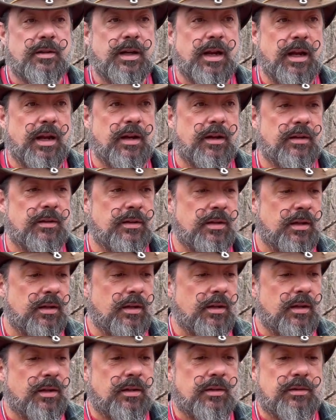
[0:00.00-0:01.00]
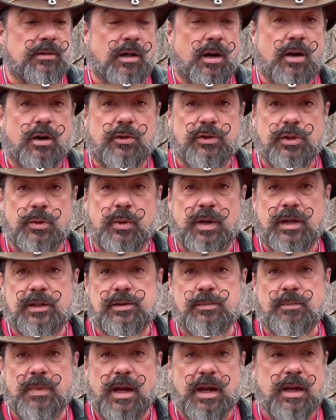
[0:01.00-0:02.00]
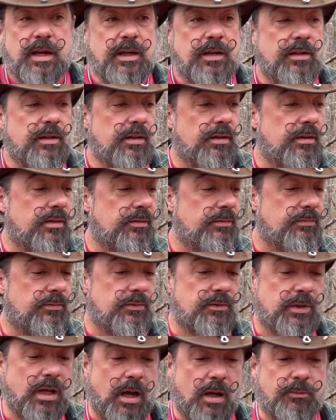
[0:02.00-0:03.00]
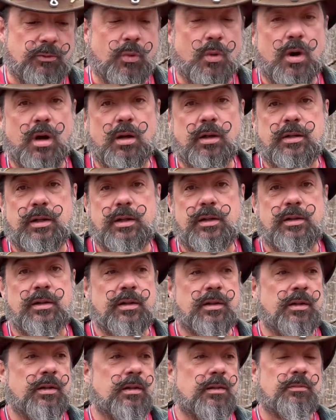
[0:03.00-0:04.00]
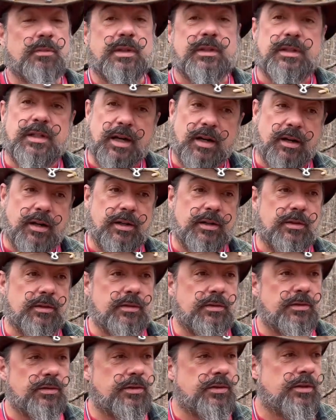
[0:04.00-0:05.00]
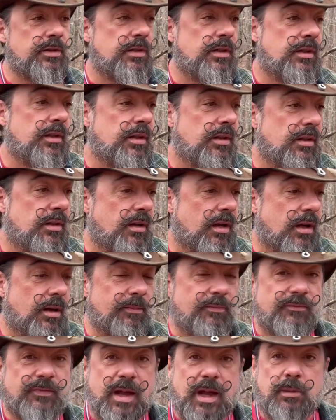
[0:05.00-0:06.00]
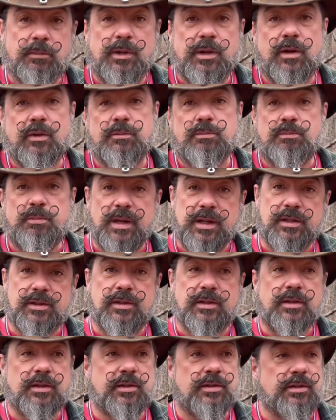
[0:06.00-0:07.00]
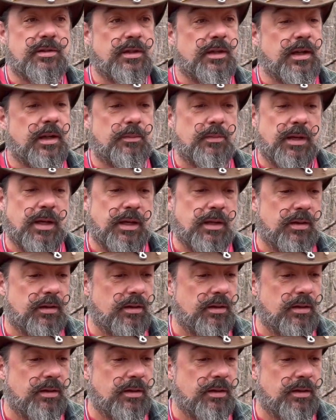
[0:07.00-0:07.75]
And all US made, top quality materials, family owned business. And I'm like,